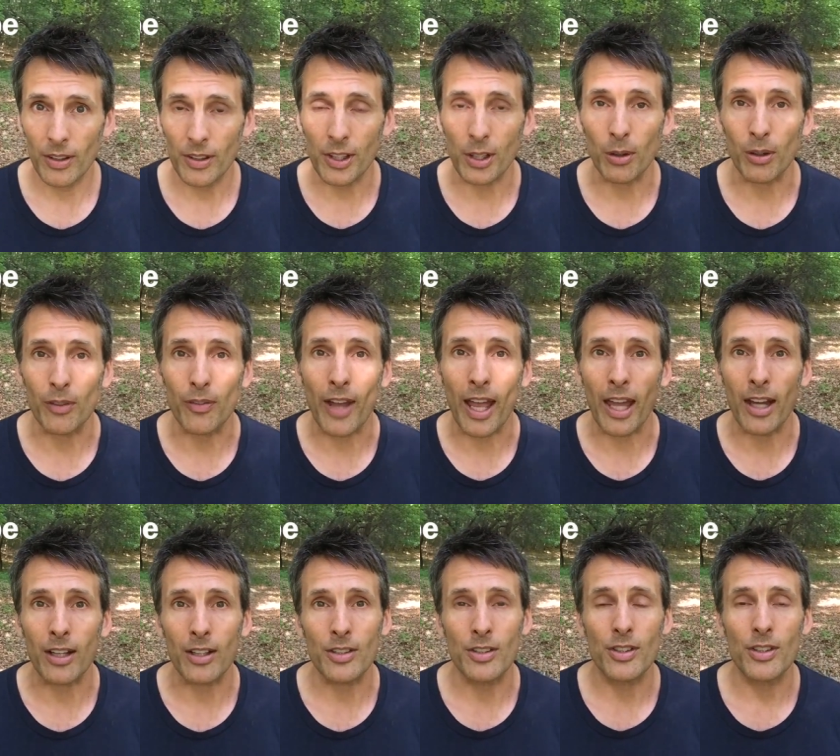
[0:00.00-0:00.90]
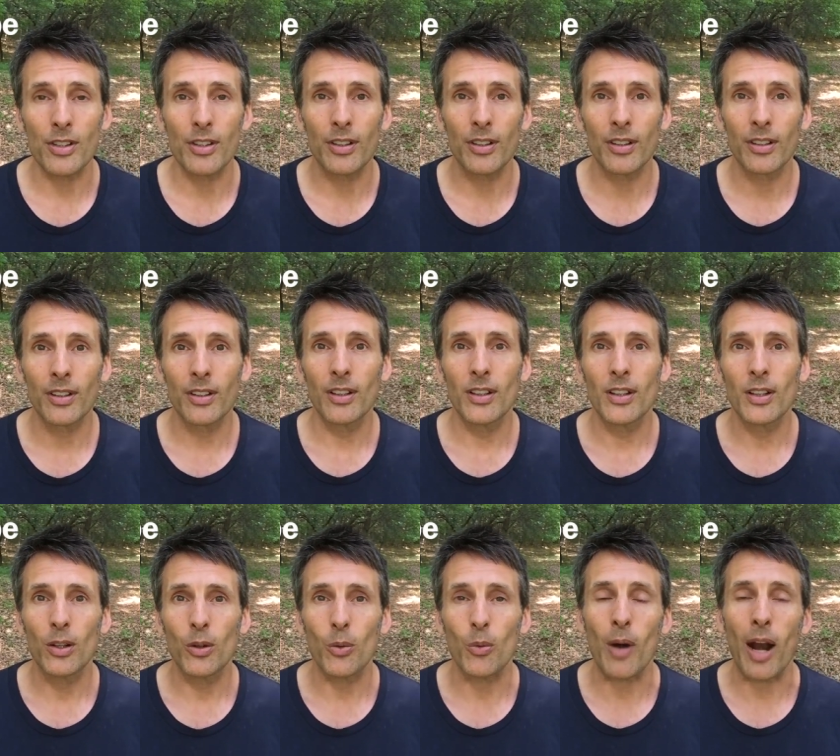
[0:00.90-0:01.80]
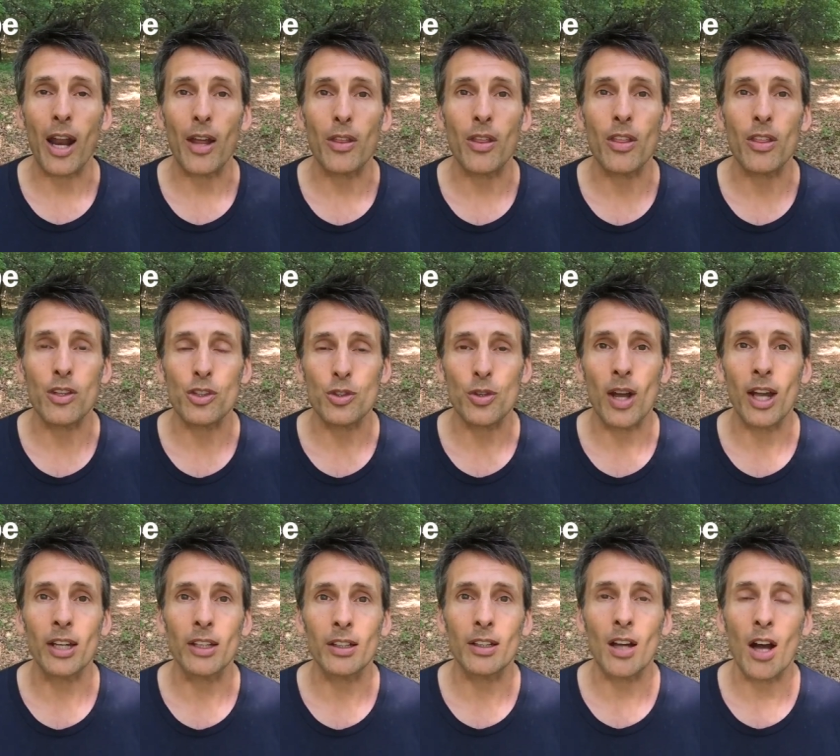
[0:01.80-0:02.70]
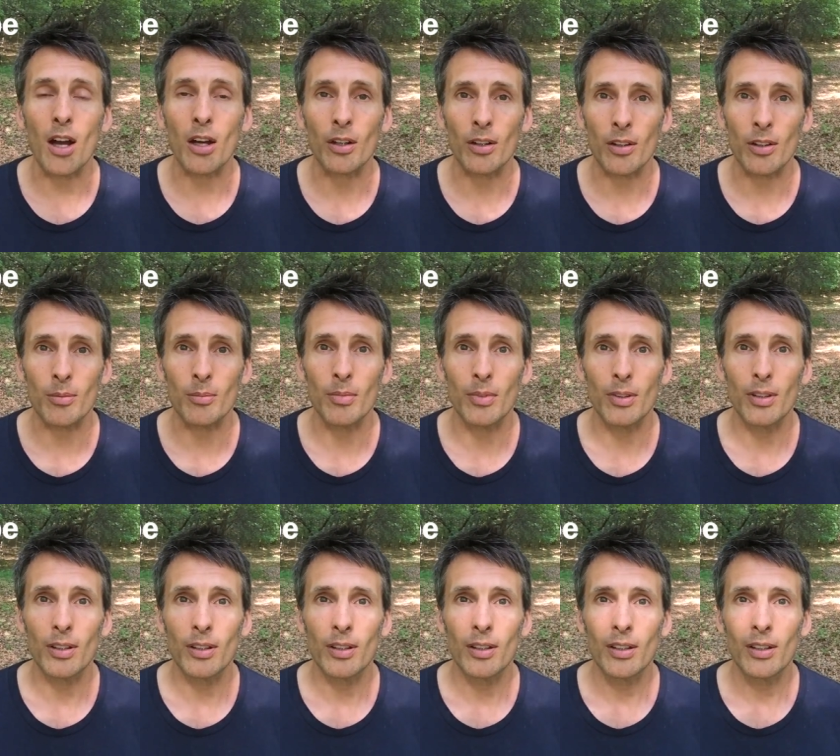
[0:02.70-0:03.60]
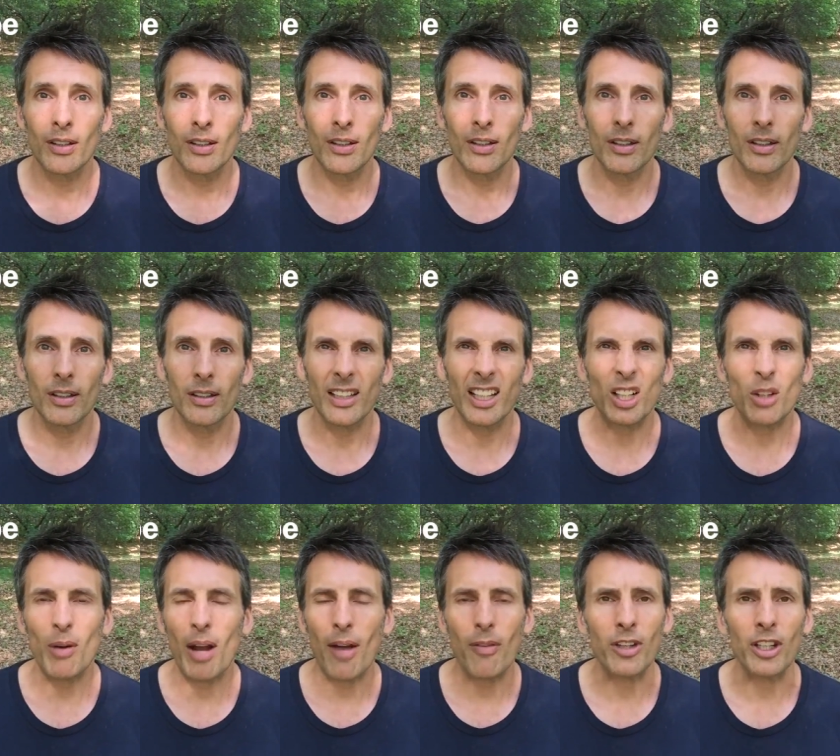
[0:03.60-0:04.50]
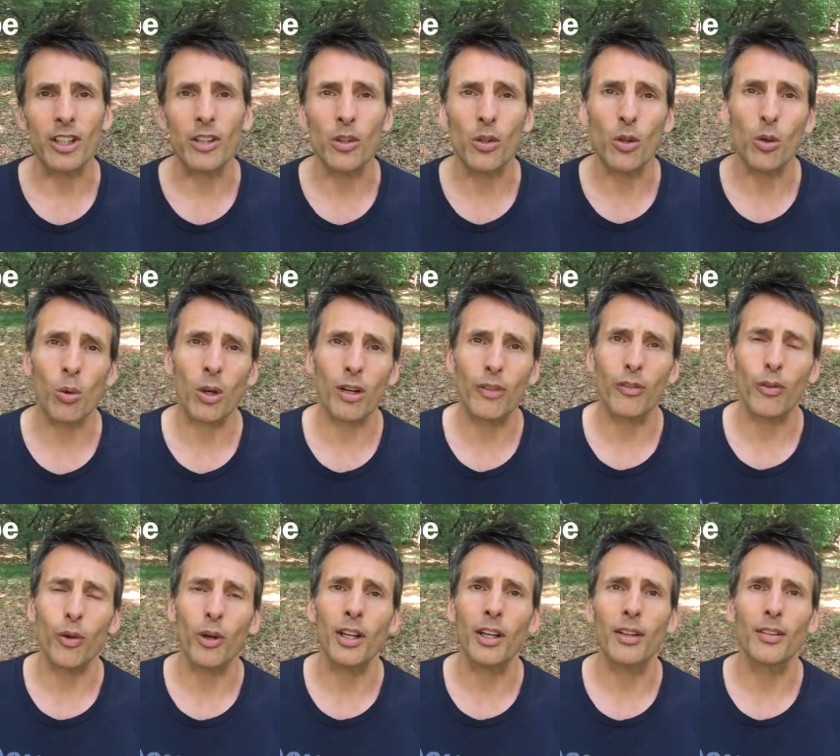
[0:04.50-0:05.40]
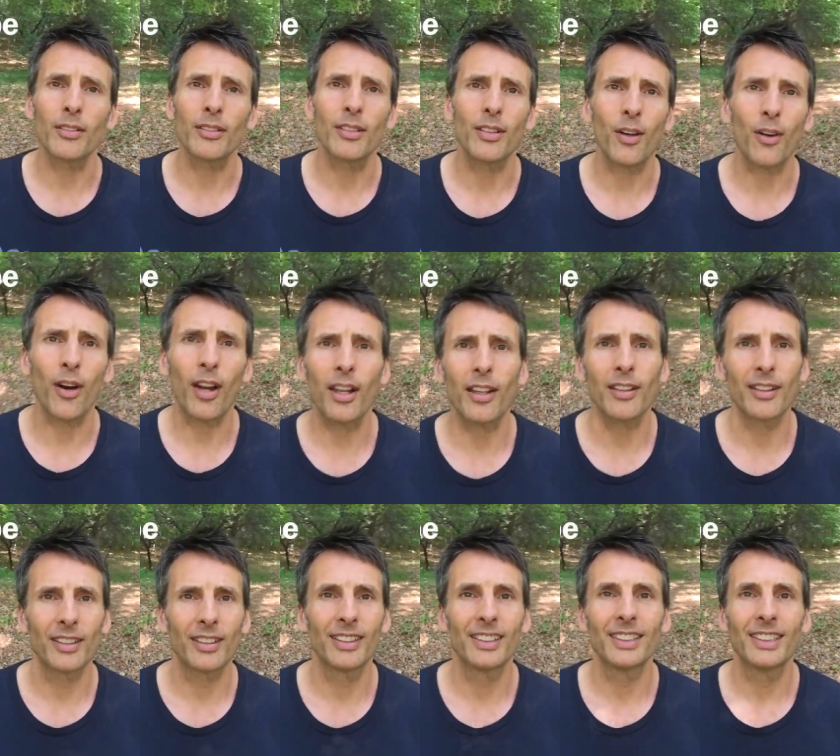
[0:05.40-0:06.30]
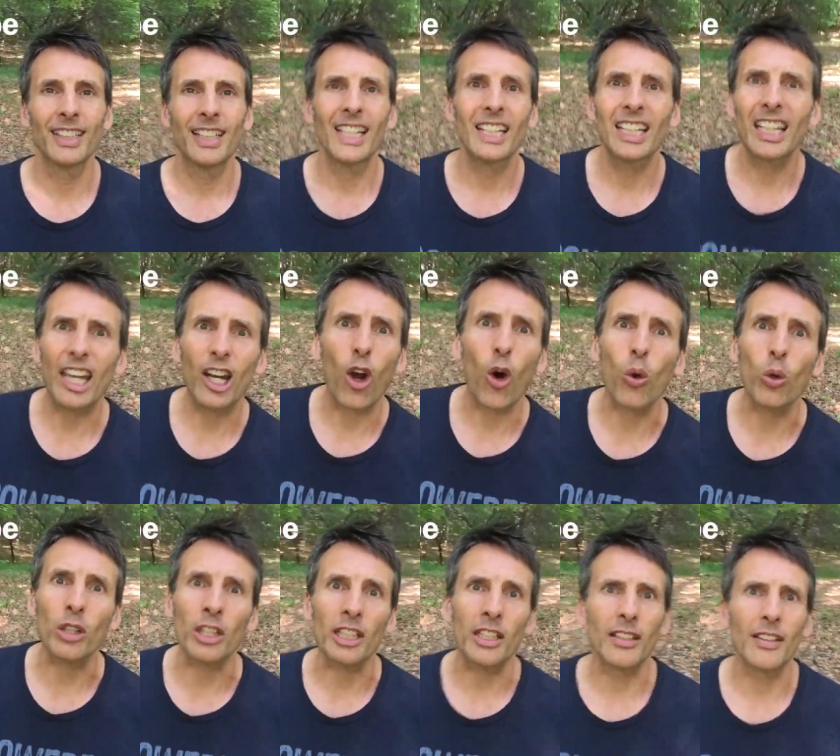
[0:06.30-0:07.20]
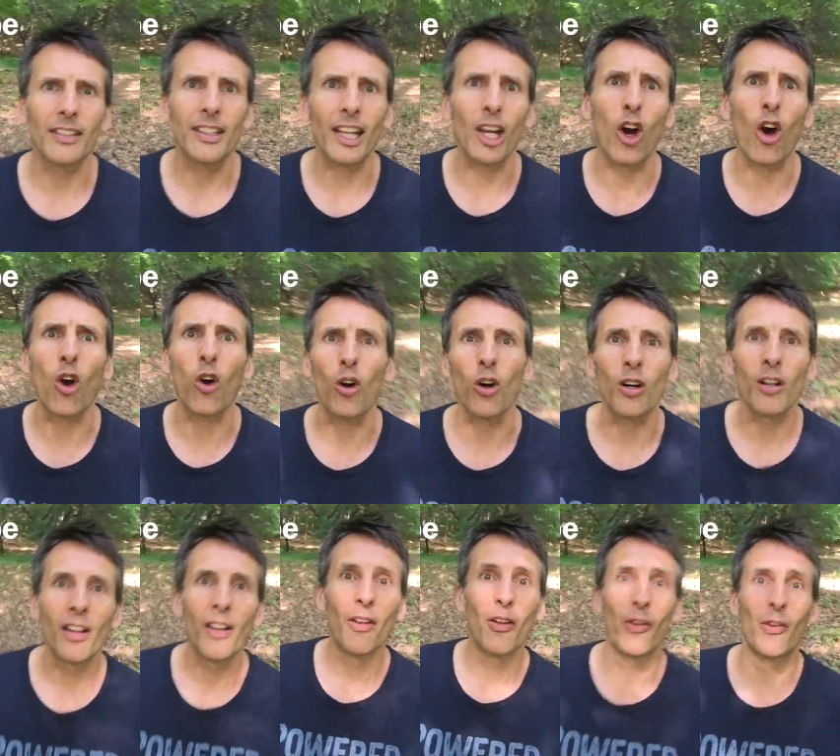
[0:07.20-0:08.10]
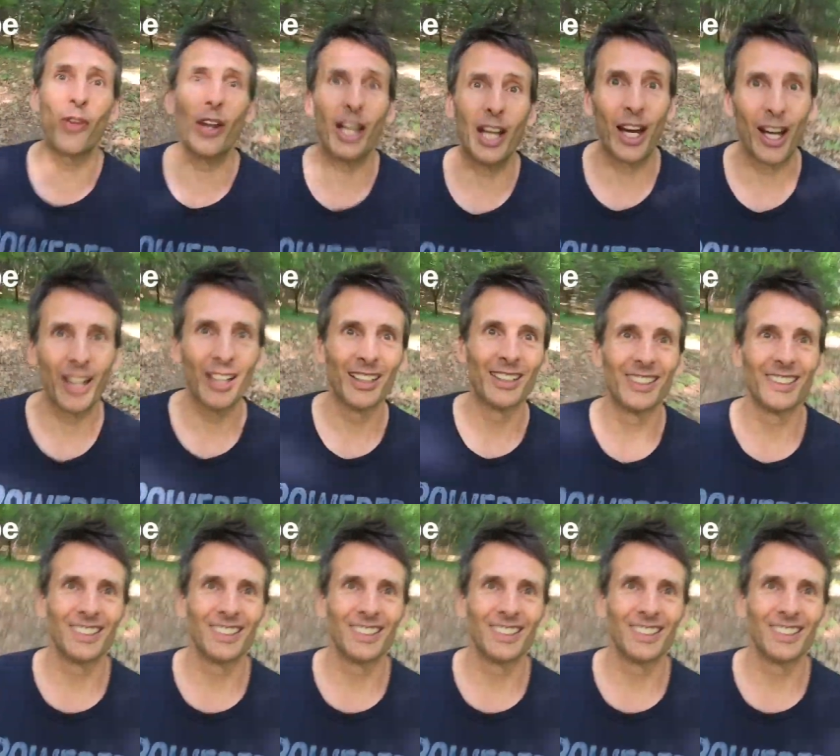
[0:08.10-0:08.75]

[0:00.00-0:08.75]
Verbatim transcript: to your advantage rather than trying to conquer them. Let gravity do the work for you, all right? Get holy, dig a hole. See ya!